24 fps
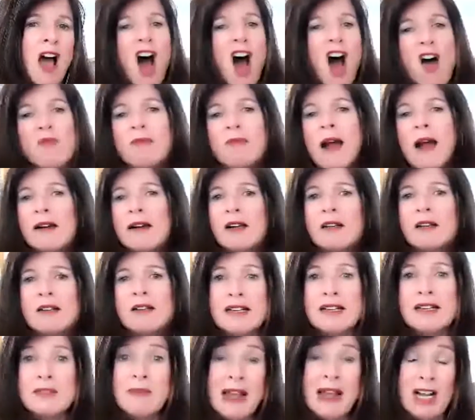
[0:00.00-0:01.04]
I'll
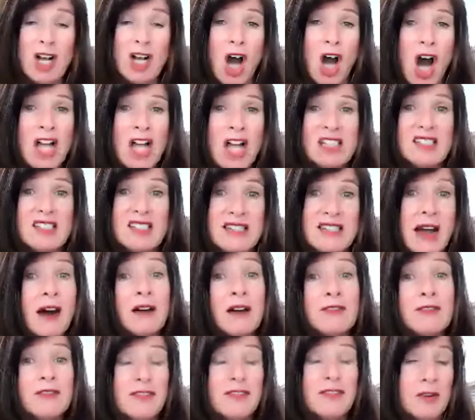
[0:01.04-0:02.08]
recognize my God
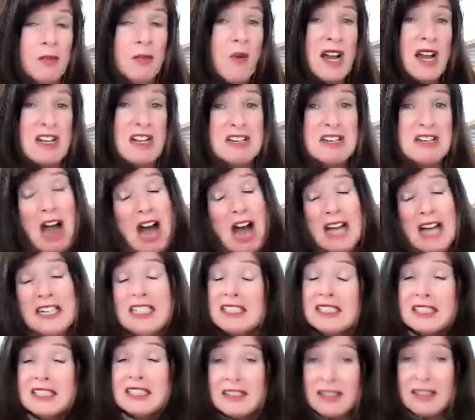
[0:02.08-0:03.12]
self in one
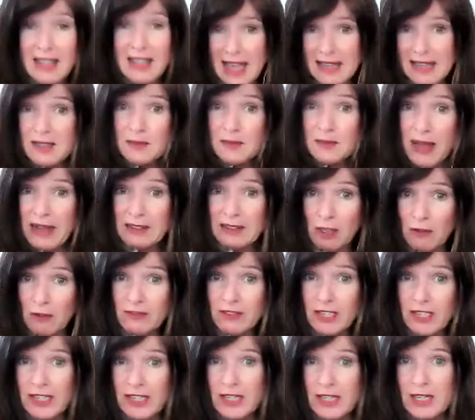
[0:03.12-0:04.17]
tiny little aspect
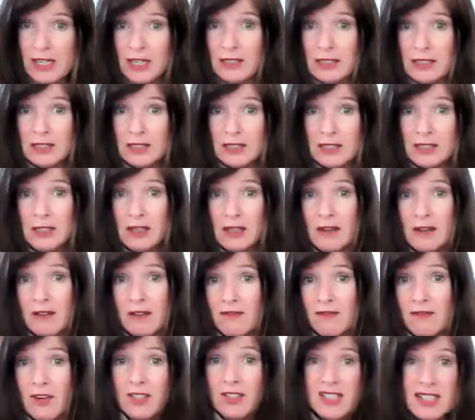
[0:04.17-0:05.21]
over here
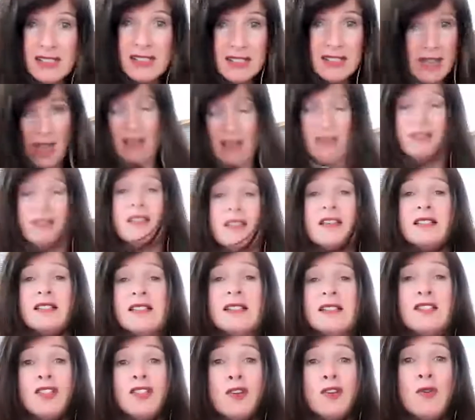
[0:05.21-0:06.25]
versus this
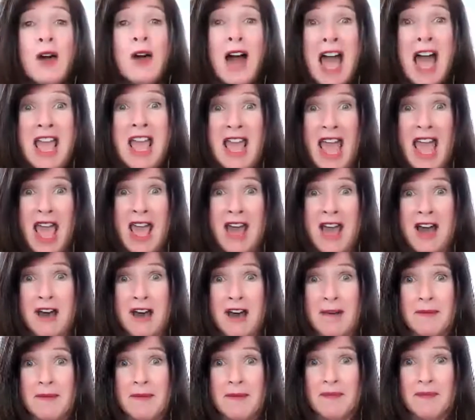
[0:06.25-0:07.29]
is who I
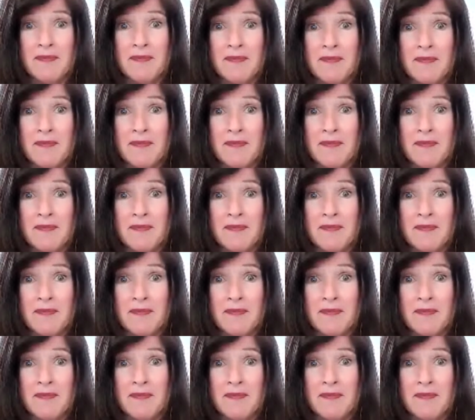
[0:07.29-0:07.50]
am.